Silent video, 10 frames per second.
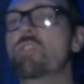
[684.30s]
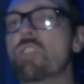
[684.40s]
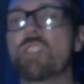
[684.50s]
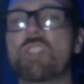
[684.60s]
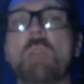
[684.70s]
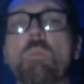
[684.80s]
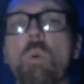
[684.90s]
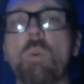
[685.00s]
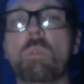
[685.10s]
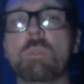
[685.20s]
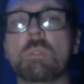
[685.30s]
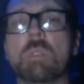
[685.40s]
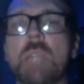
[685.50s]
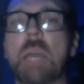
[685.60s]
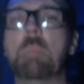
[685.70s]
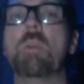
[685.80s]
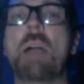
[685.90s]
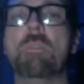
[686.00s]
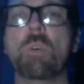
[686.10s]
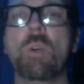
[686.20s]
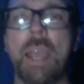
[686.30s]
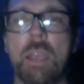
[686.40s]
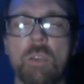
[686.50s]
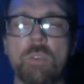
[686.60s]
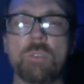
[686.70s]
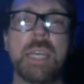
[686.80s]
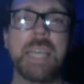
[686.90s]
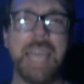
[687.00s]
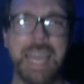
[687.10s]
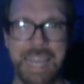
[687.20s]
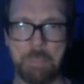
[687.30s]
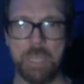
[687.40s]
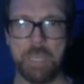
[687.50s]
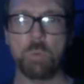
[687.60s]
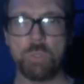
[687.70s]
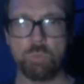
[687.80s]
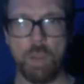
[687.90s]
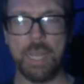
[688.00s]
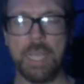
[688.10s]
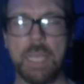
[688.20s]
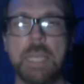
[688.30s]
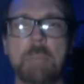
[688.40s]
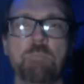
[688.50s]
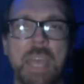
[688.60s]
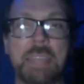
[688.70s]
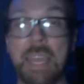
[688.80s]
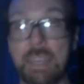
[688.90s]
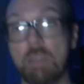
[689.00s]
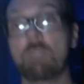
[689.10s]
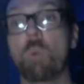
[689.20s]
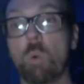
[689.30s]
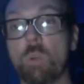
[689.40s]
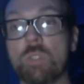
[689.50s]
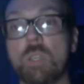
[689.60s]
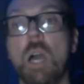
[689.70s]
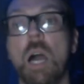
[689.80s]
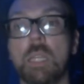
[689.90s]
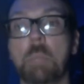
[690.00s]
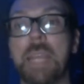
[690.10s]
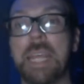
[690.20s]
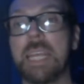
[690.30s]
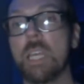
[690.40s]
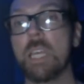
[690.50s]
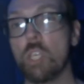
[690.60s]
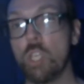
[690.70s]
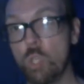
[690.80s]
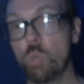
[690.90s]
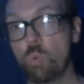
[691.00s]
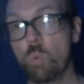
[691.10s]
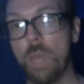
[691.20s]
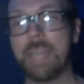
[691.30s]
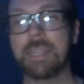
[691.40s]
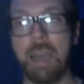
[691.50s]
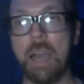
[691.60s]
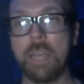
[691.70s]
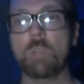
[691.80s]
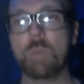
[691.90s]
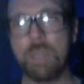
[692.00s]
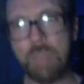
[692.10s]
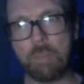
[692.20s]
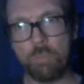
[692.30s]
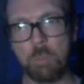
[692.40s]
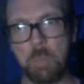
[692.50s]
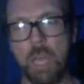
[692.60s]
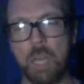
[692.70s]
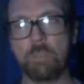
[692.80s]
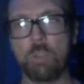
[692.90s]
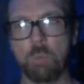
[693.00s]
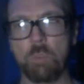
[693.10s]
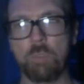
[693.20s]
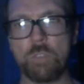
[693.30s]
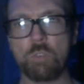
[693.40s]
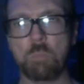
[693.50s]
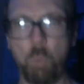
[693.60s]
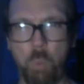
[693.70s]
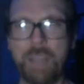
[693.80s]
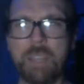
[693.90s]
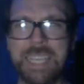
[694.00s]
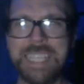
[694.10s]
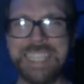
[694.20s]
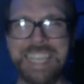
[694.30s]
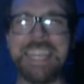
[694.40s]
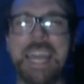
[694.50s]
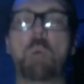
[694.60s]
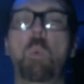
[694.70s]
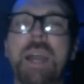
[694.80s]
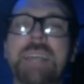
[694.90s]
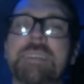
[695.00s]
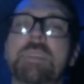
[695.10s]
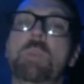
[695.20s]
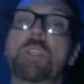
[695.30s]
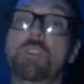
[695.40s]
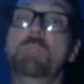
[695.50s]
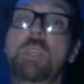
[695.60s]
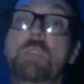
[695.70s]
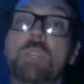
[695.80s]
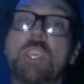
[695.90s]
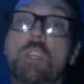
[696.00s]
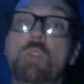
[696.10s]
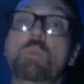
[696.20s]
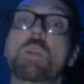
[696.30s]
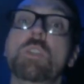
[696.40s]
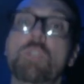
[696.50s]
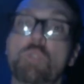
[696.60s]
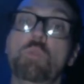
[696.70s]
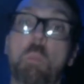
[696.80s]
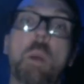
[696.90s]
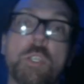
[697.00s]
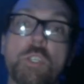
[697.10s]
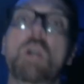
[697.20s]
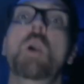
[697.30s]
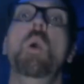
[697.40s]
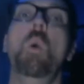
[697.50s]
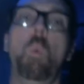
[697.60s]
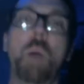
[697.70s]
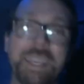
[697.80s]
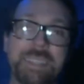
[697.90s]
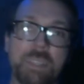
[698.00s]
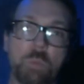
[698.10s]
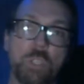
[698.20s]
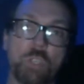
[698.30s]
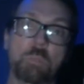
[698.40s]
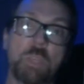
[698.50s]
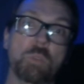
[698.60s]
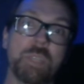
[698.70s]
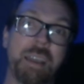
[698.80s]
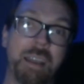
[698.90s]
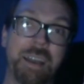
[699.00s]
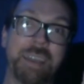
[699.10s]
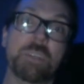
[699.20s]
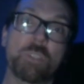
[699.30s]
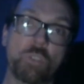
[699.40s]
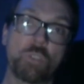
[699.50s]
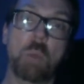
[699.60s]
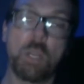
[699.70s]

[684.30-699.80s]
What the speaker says: just general typographical errors and ambiguous writing. And then, of course, eliminating you and I. You hear that from a lot of your professors, but why do they say that? Why is it that we shouldn't be using you too much? Why is it that we shouldn't be using I too